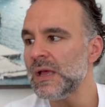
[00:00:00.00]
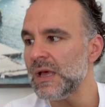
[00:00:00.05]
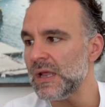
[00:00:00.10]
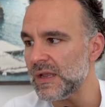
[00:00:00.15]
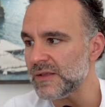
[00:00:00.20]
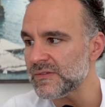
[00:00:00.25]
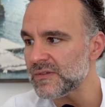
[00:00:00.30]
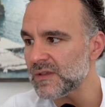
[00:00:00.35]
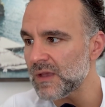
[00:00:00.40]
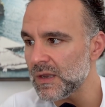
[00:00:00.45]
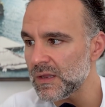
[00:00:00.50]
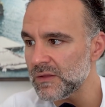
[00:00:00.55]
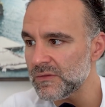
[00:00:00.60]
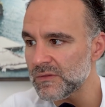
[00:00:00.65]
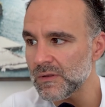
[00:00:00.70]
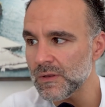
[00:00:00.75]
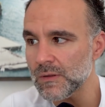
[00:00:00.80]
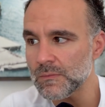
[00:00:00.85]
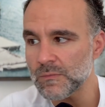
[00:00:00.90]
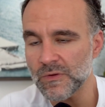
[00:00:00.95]
Let's get
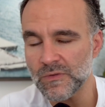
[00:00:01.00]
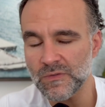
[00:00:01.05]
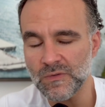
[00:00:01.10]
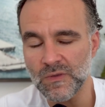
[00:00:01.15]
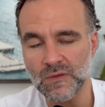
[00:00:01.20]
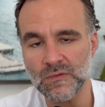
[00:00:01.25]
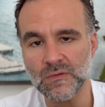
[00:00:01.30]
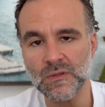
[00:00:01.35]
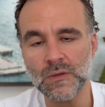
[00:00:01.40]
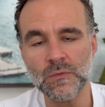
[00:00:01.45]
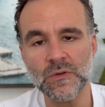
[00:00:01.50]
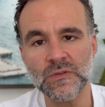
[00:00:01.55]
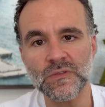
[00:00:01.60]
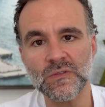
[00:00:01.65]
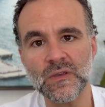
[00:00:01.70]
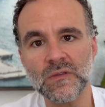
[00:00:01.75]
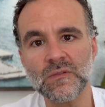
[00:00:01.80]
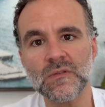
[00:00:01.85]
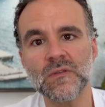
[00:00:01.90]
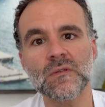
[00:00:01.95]
into number 6. Number
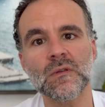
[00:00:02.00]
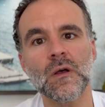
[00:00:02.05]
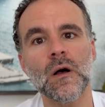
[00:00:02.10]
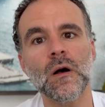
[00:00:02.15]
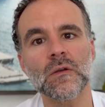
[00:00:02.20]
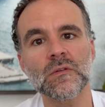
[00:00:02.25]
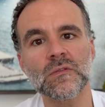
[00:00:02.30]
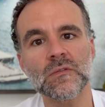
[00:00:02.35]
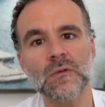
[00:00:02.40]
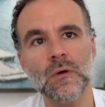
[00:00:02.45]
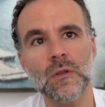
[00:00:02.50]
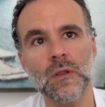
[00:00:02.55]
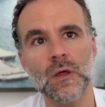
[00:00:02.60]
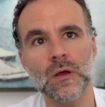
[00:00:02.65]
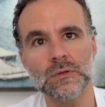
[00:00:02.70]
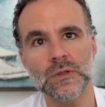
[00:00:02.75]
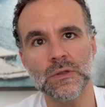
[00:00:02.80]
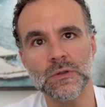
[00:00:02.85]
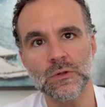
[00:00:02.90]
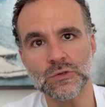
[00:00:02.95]
6 is also
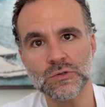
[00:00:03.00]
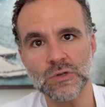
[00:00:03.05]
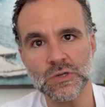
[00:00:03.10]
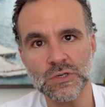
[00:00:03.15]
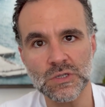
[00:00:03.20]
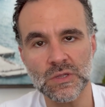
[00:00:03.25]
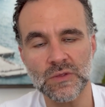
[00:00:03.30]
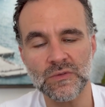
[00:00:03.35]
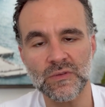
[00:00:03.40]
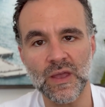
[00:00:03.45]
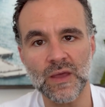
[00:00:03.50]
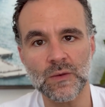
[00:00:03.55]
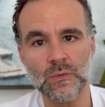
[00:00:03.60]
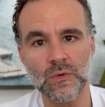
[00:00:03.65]
along the nutrition side,